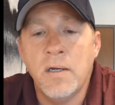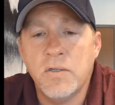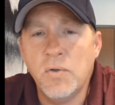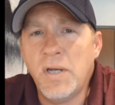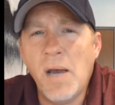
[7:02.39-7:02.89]

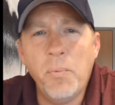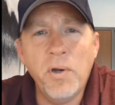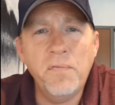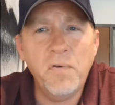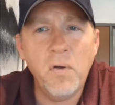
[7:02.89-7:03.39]
Do a cap
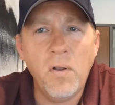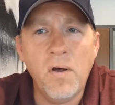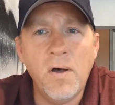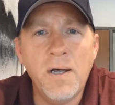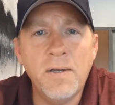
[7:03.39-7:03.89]
refill
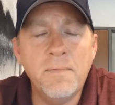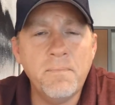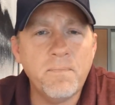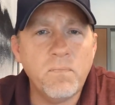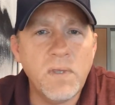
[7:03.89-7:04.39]

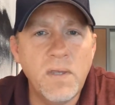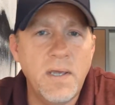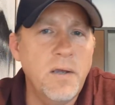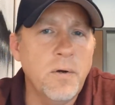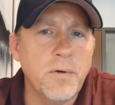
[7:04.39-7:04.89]
on the
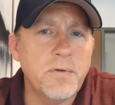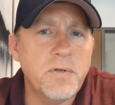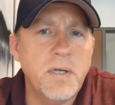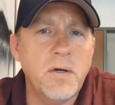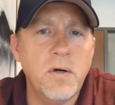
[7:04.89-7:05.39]

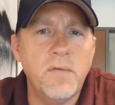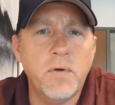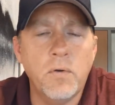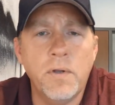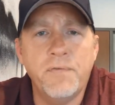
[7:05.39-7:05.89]
ears.
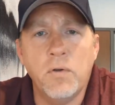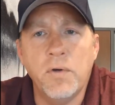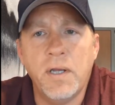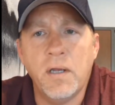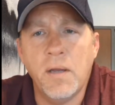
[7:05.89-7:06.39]
If you're
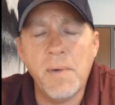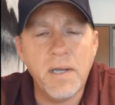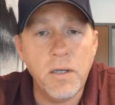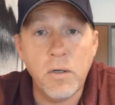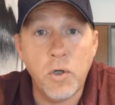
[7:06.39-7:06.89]
looking, am I
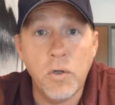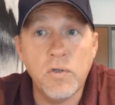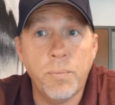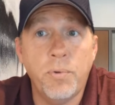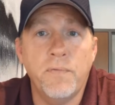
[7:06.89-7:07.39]
getting
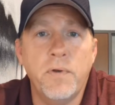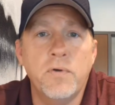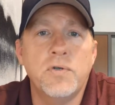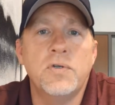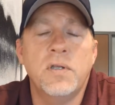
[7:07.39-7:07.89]
good
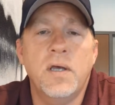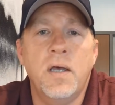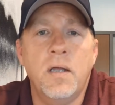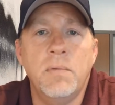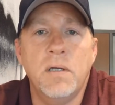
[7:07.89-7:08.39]
perfusion to the
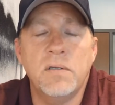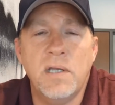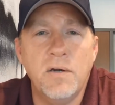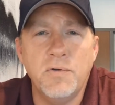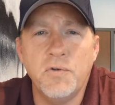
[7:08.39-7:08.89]
head? Because
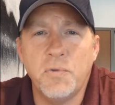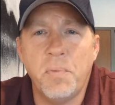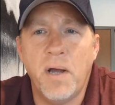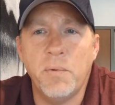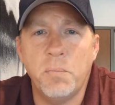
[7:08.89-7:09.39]
the ears are
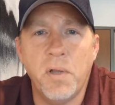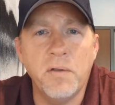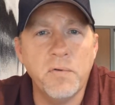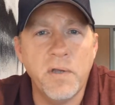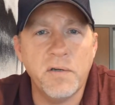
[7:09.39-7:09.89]
supplied with
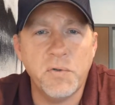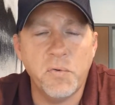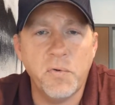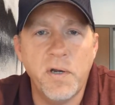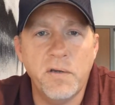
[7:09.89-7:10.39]
blood through the
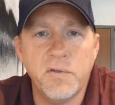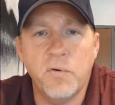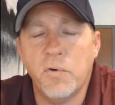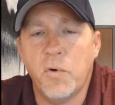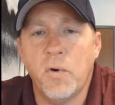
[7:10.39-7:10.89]

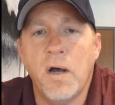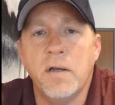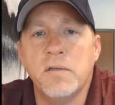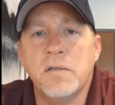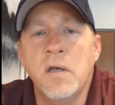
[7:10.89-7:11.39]
external
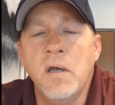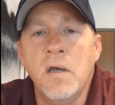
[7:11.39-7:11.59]
carotids.